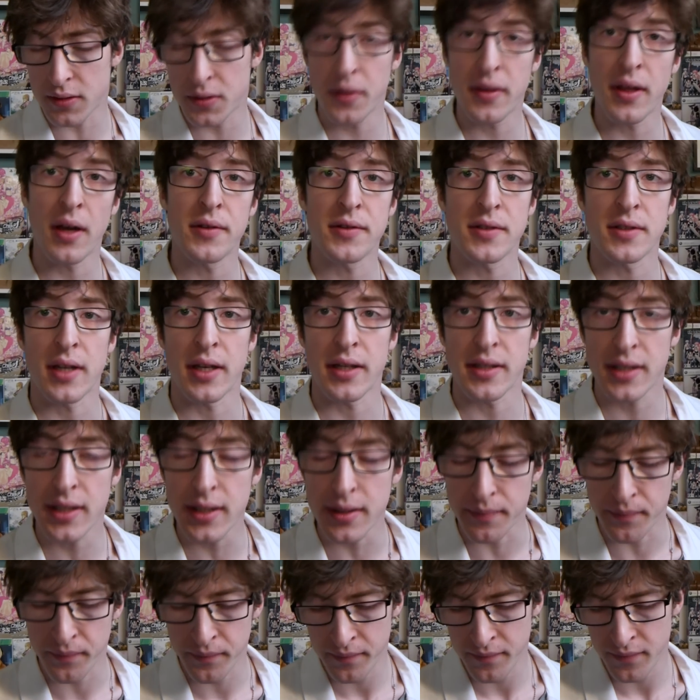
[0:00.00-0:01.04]

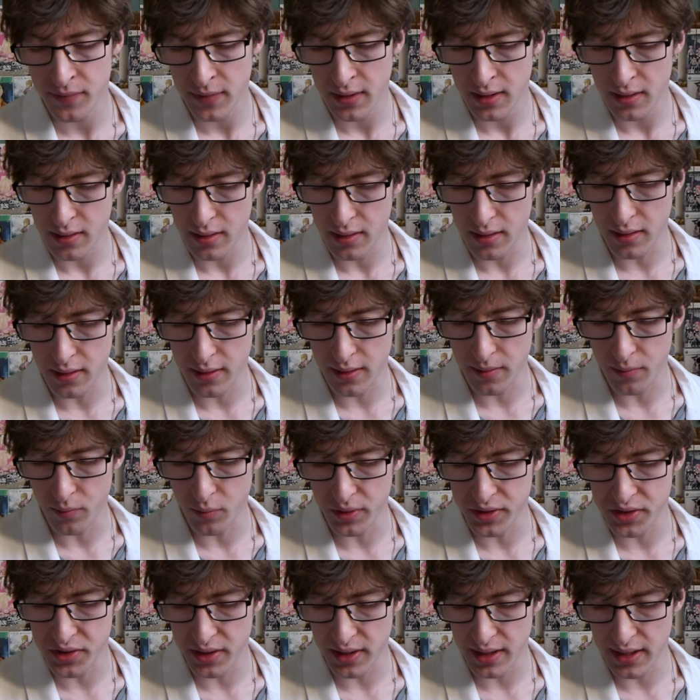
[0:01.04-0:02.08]
2019,
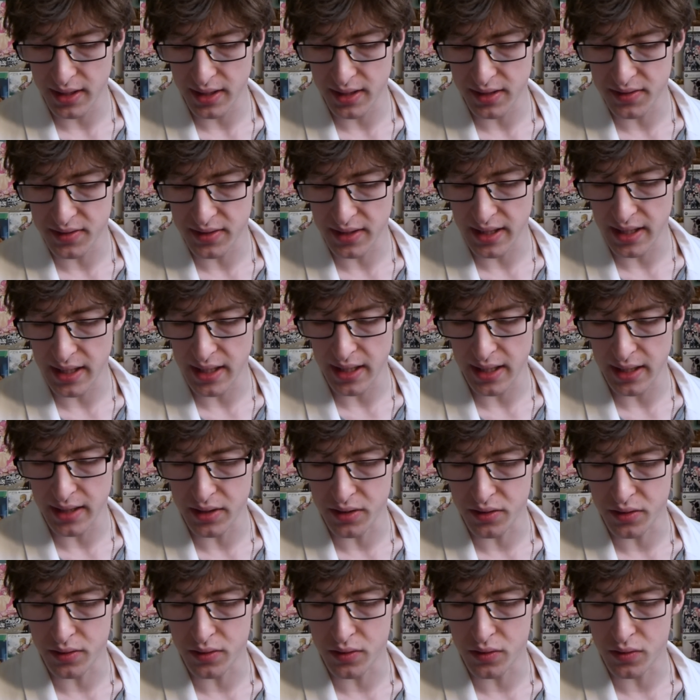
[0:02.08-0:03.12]
which is
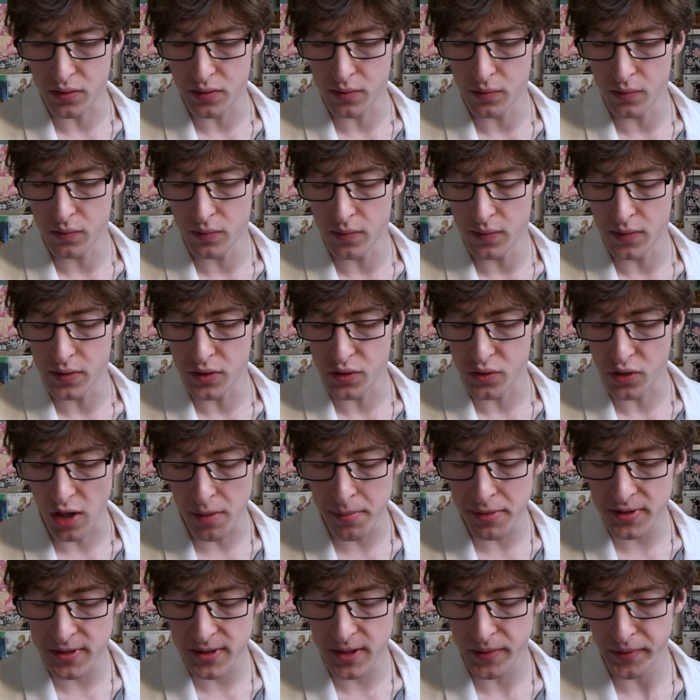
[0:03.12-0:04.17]
a
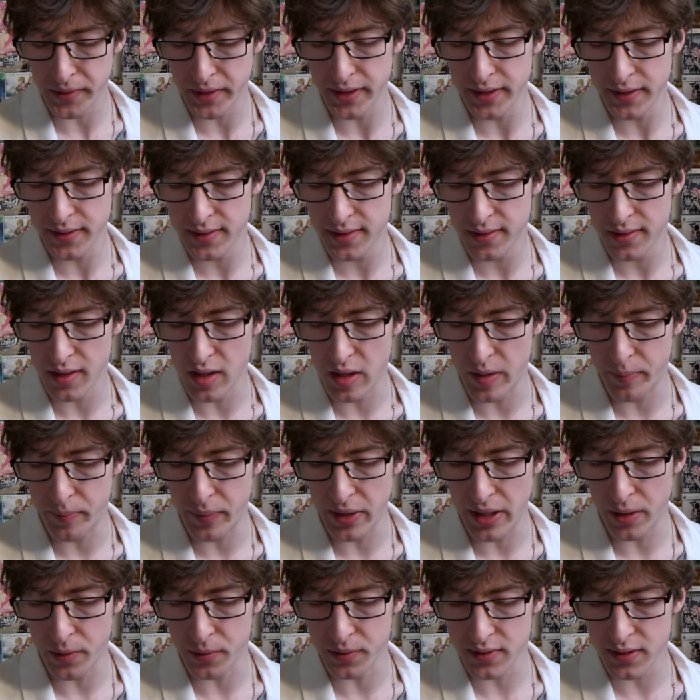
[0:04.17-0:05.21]
drama series
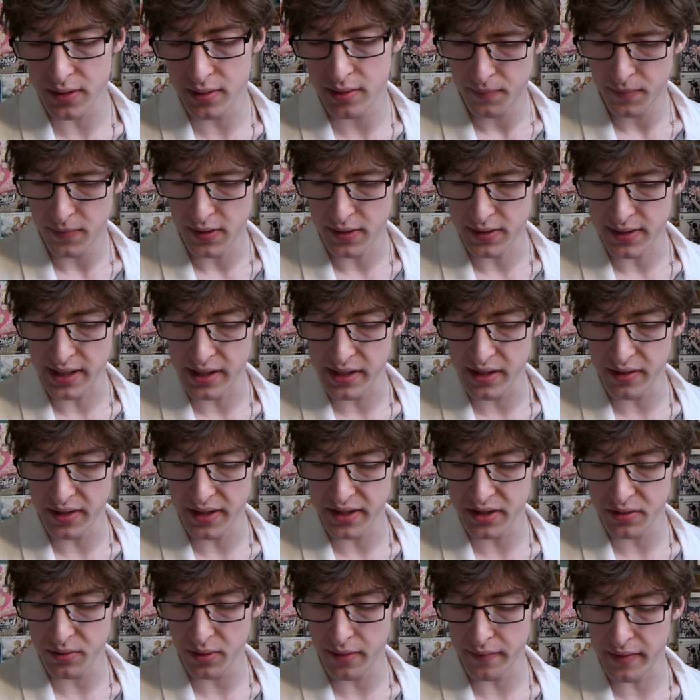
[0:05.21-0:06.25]
about the 10-year
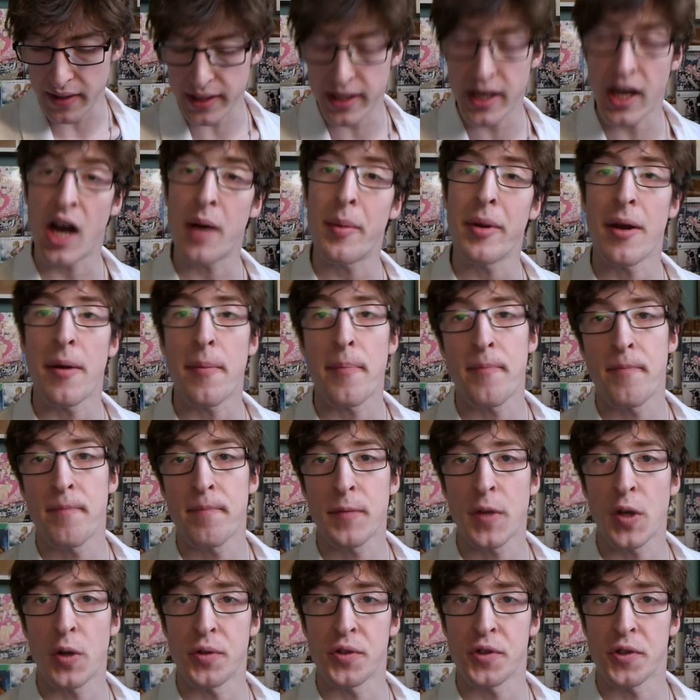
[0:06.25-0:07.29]
history of Akihabara
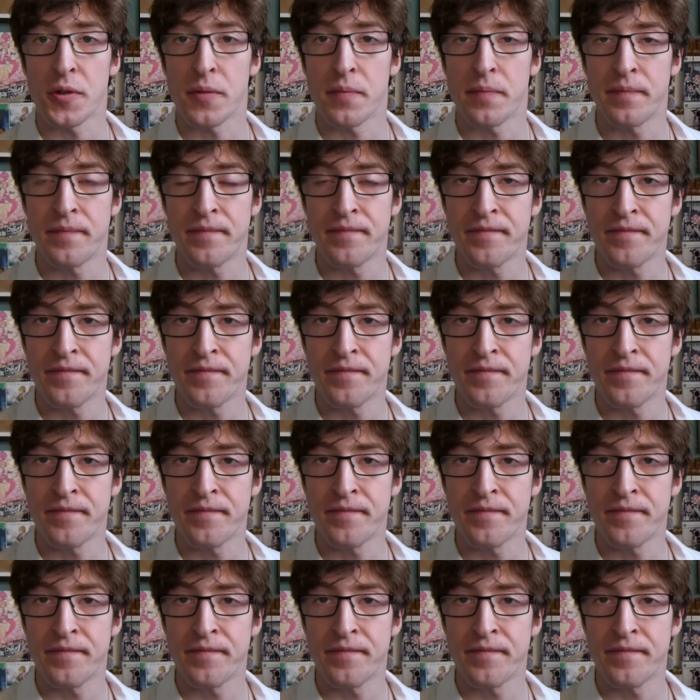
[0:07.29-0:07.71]
culture,